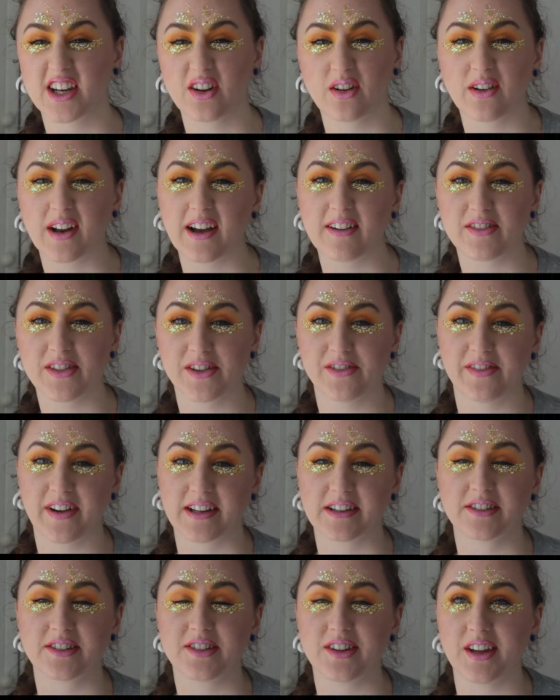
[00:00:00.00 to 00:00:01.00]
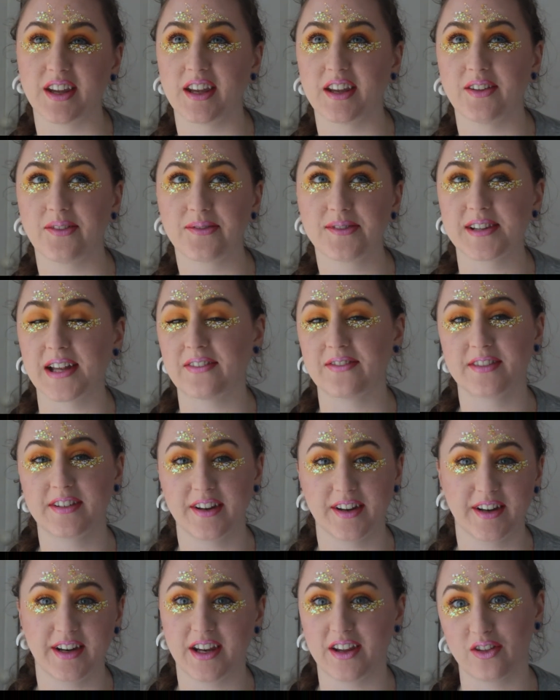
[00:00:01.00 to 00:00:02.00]
I don't have the fancy
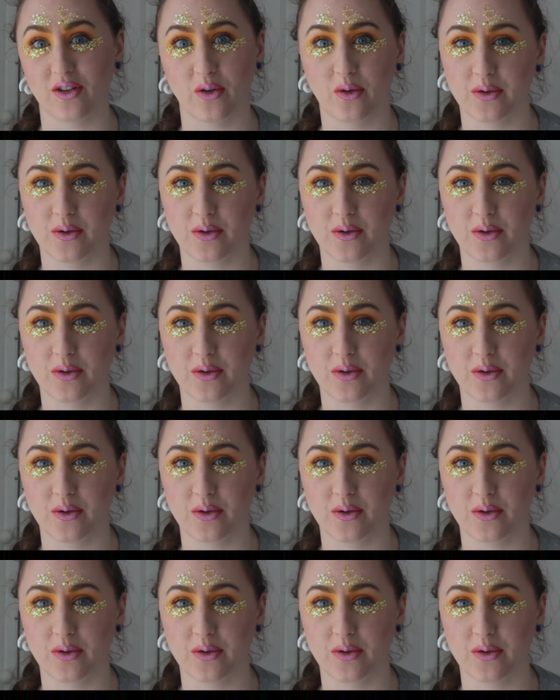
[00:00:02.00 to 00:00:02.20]
70D that